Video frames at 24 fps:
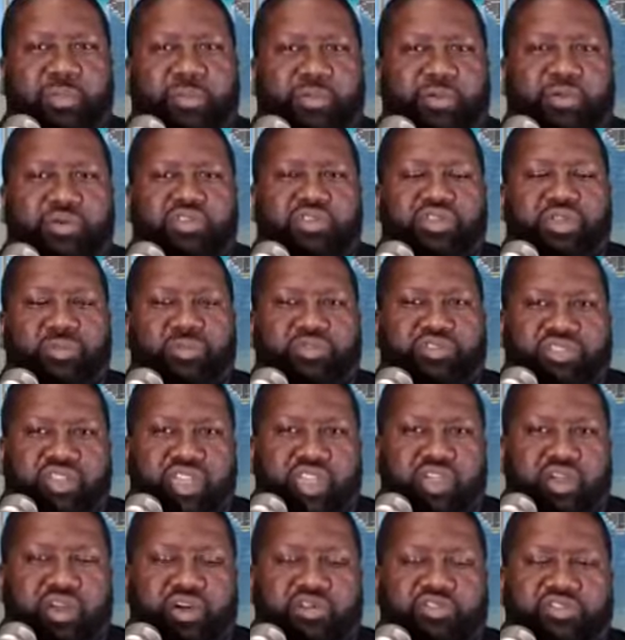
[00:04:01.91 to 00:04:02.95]
people
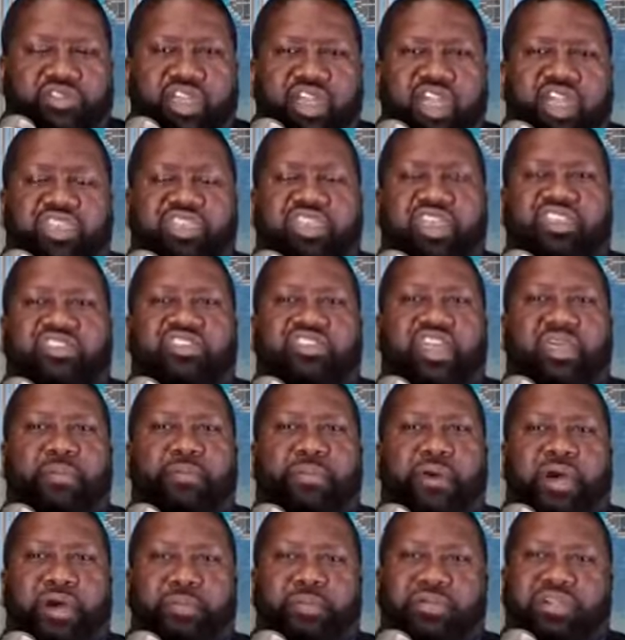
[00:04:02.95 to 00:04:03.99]
themselves. They
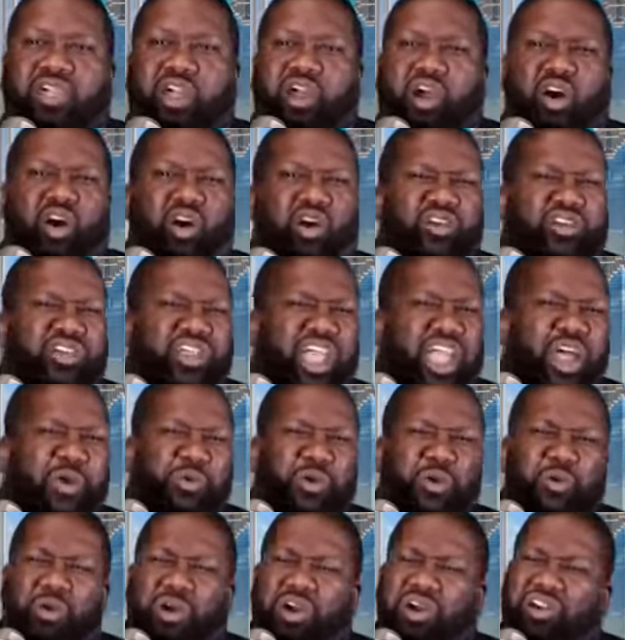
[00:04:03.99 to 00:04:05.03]
say publicly, oh,
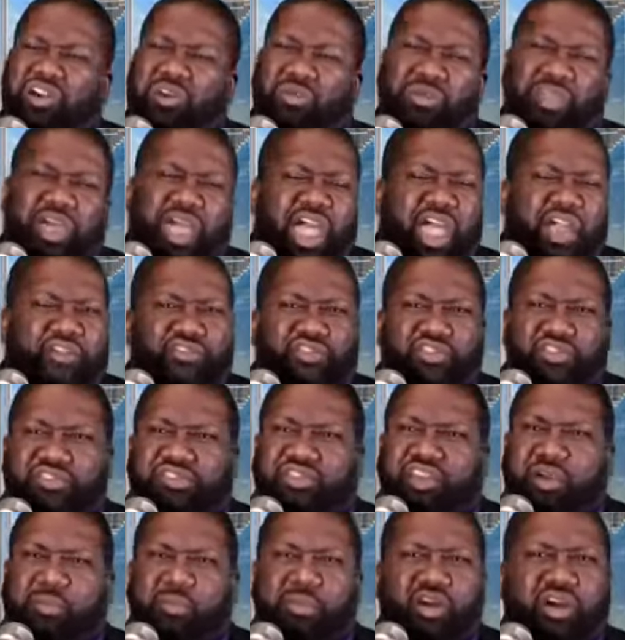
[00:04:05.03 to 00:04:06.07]
yeah, we welcome the
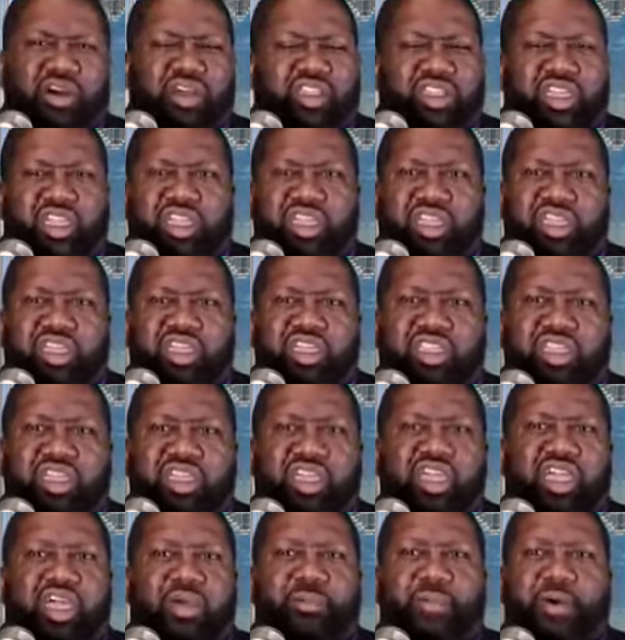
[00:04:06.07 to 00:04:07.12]
Africans. Come on in.
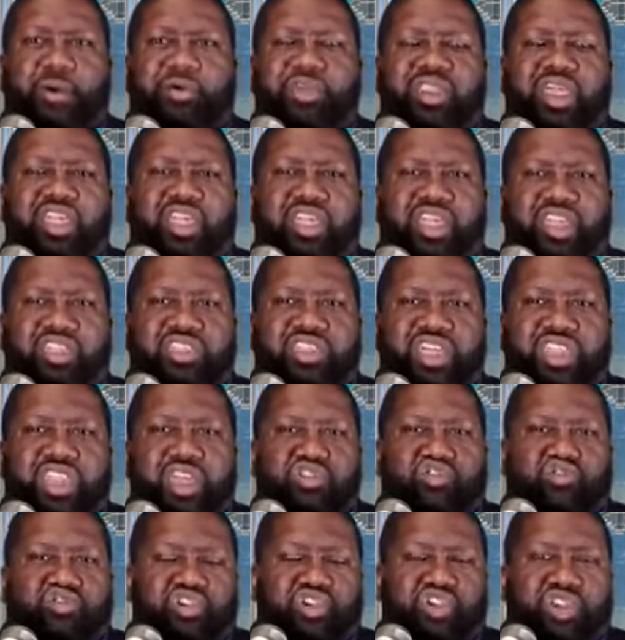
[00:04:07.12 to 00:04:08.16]
But when they get there,
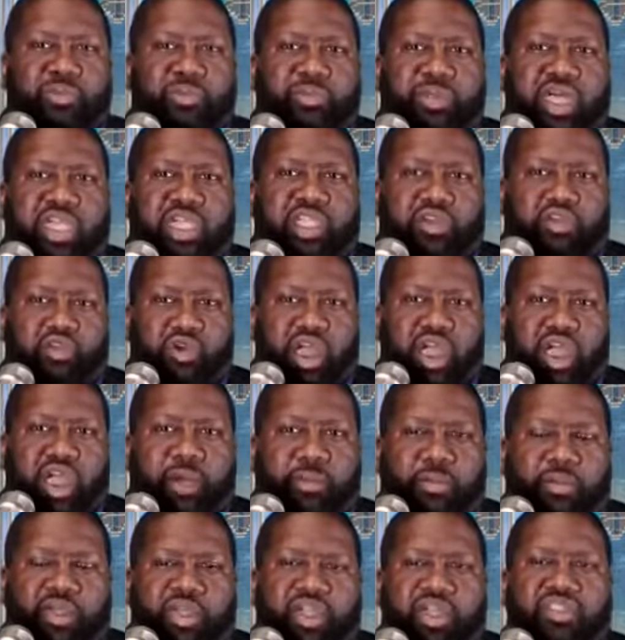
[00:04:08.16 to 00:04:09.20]
they treat them like
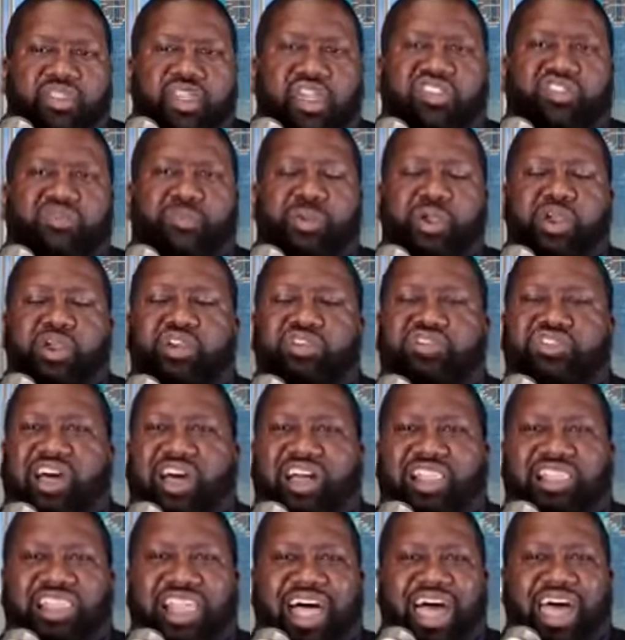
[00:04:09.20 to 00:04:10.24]
crap. They
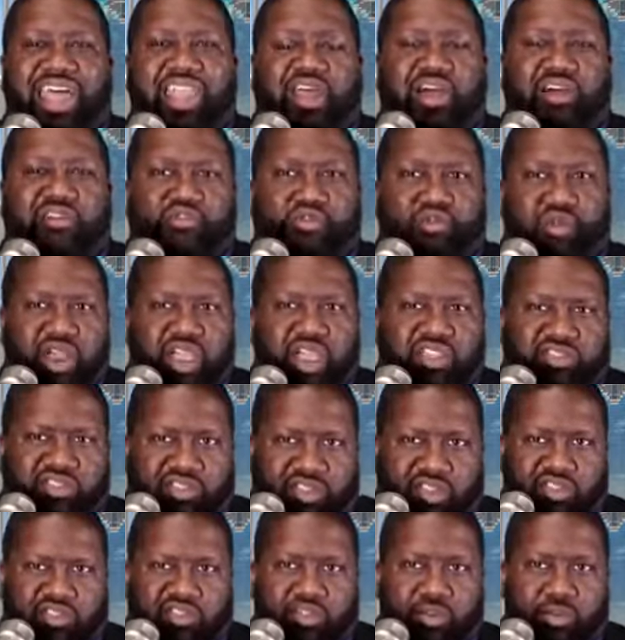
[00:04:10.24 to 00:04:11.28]
experience a lot of
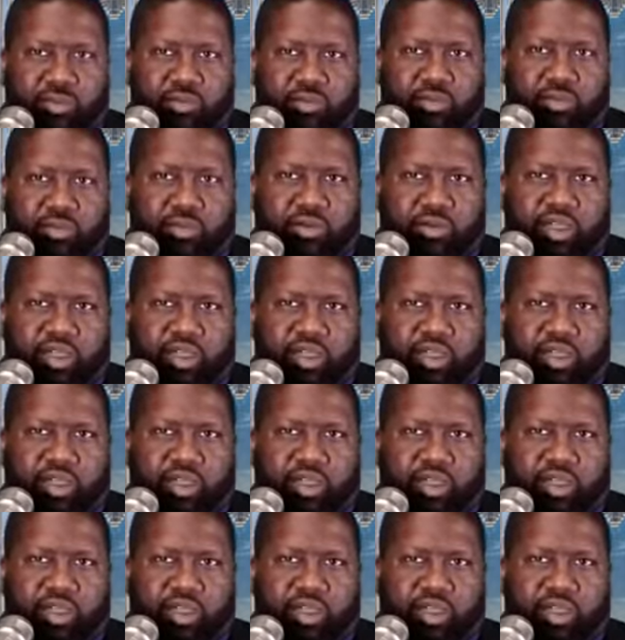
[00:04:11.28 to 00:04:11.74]
racism.